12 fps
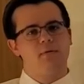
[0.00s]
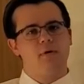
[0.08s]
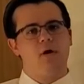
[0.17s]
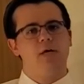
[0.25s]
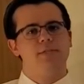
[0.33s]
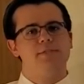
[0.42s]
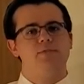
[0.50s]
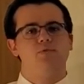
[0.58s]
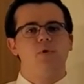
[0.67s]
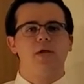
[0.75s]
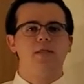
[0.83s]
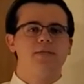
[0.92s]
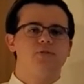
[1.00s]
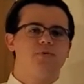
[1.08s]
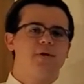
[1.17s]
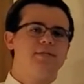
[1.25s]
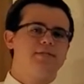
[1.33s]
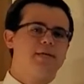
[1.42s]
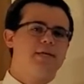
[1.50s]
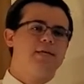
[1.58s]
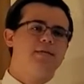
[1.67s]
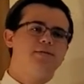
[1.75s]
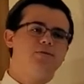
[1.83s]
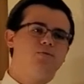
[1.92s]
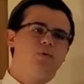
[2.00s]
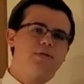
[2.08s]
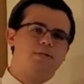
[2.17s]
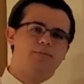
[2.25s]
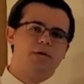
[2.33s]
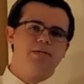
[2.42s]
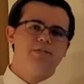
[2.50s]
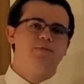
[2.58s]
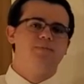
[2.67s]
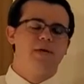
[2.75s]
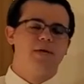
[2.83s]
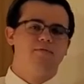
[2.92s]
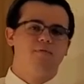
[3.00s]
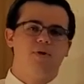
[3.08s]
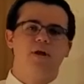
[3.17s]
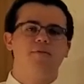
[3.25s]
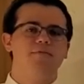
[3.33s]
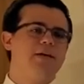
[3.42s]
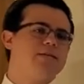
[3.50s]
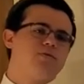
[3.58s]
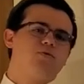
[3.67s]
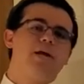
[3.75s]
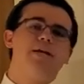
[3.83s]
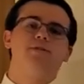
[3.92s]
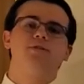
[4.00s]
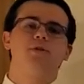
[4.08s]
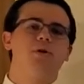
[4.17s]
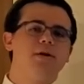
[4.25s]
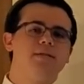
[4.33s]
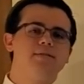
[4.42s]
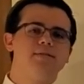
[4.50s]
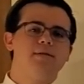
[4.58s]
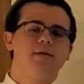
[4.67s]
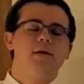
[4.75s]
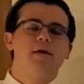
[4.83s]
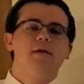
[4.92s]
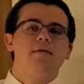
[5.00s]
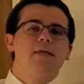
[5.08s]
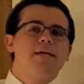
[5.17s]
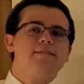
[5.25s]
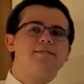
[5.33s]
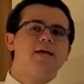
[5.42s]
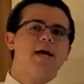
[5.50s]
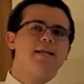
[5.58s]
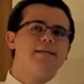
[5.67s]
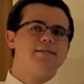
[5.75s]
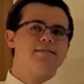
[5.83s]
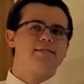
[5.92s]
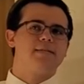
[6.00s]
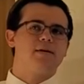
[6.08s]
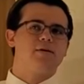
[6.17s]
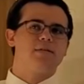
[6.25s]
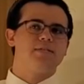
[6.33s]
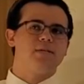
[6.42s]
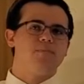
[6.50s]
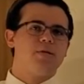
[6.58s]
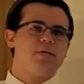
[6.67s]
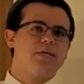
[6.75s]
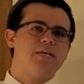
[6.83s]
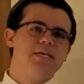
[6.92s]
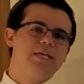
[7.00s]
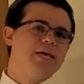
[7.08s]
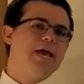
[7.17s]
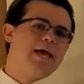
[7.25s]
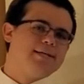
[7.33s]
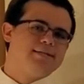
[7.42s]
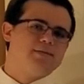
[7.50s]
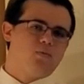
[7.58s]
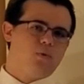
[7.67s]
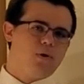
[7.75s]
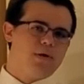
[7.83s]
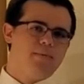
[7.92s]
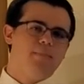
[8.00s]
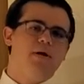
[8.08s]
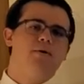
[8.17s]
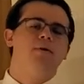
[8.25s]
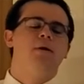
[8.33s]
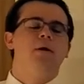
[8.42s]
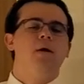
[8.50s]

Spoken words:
cost directly translate into what the patient's paying for. Now, if he has great insurance, that's not necessarily something he has to worry about.